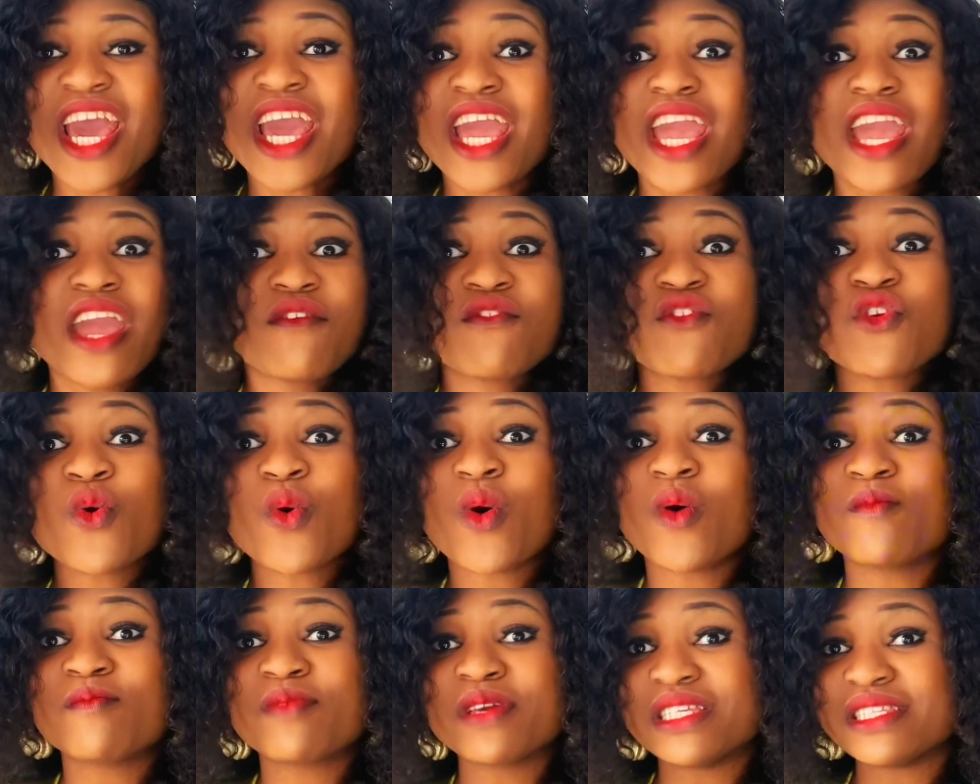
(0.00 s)
If you
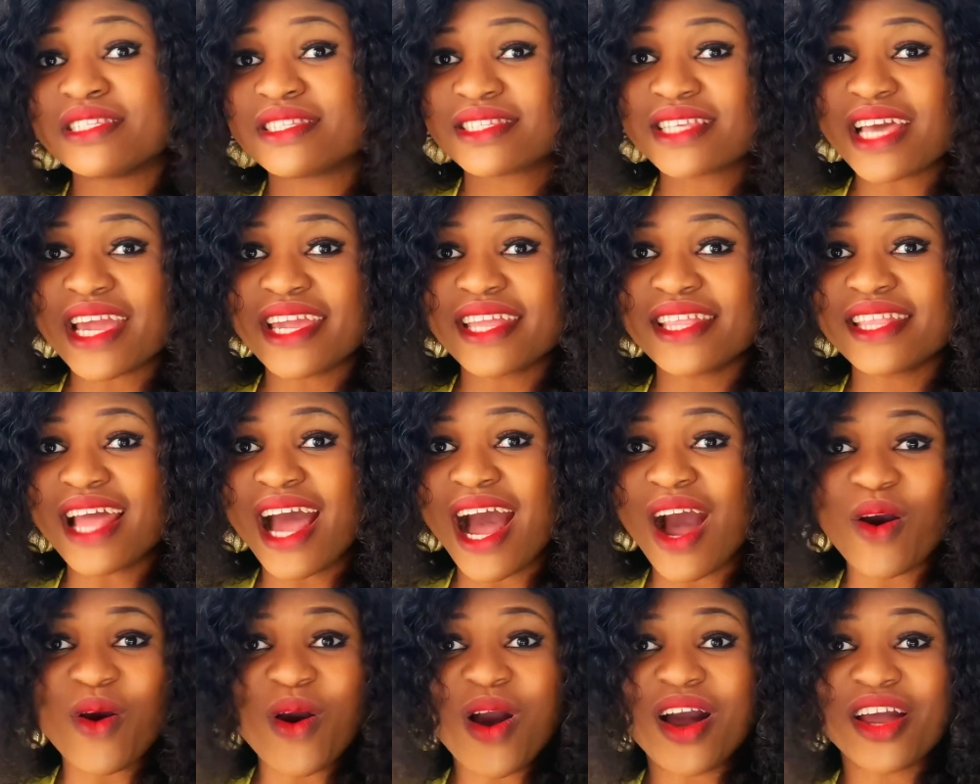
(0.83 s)
have been saying,
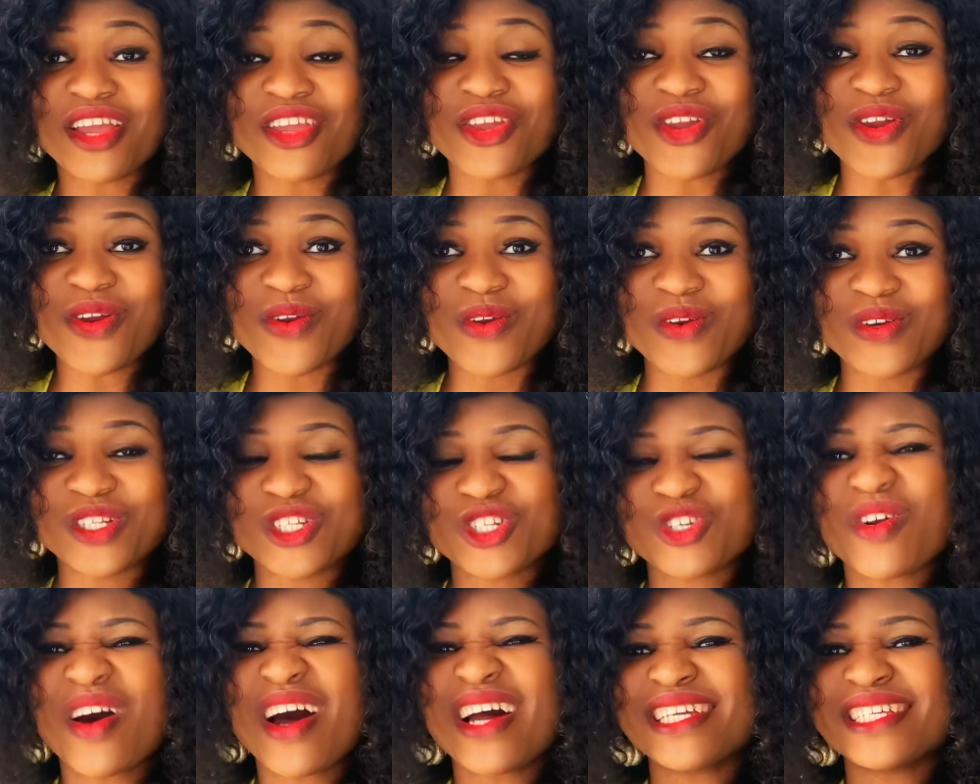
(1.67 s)
how are you?
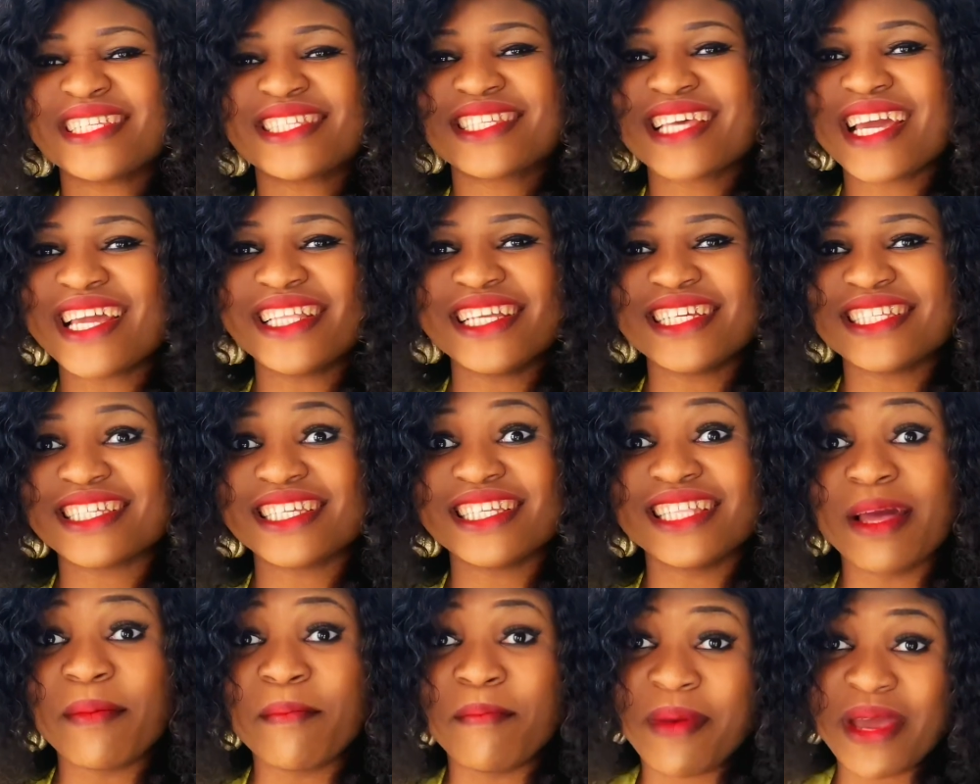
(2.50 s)
Try saying it
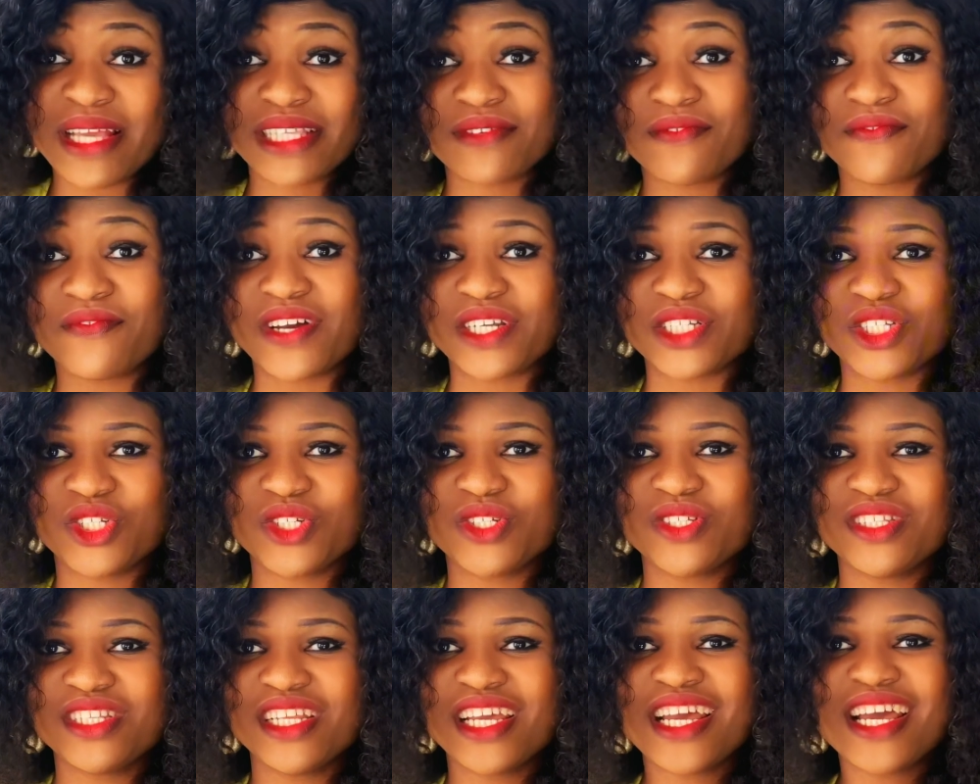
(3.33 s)
in a better
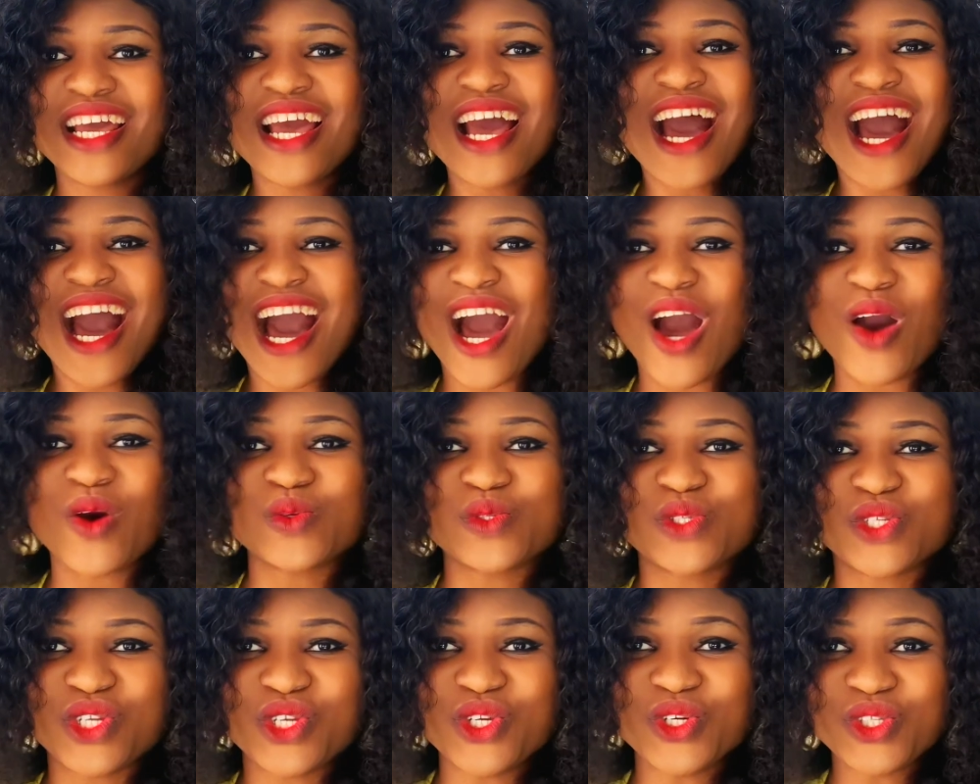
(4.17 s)
fashion. How
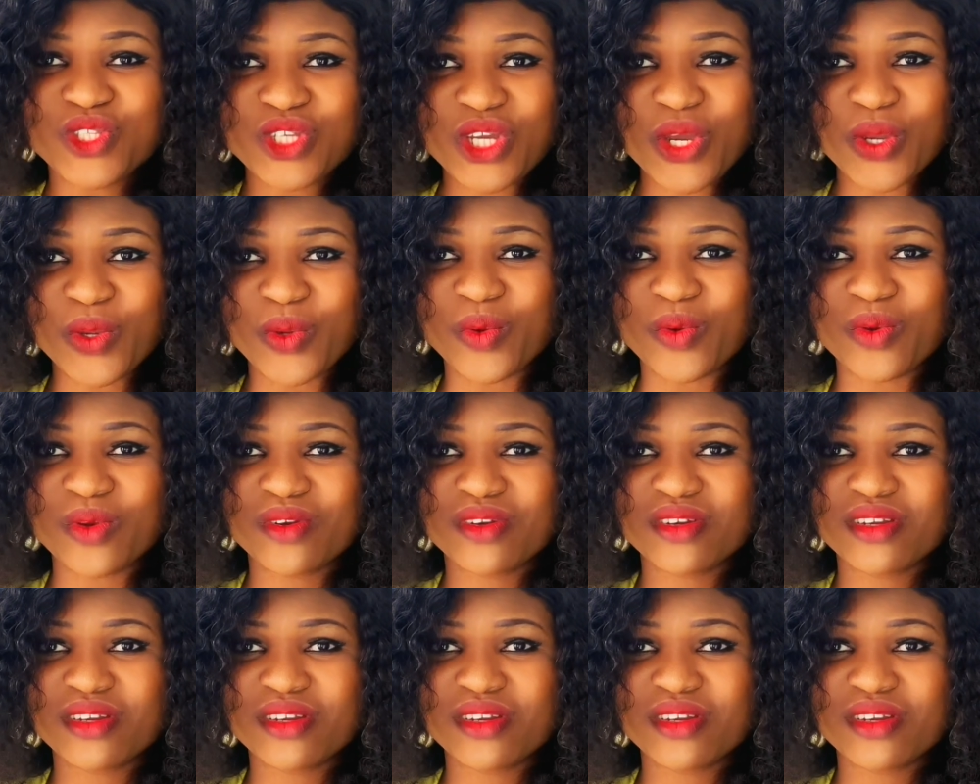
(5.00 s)
do you do?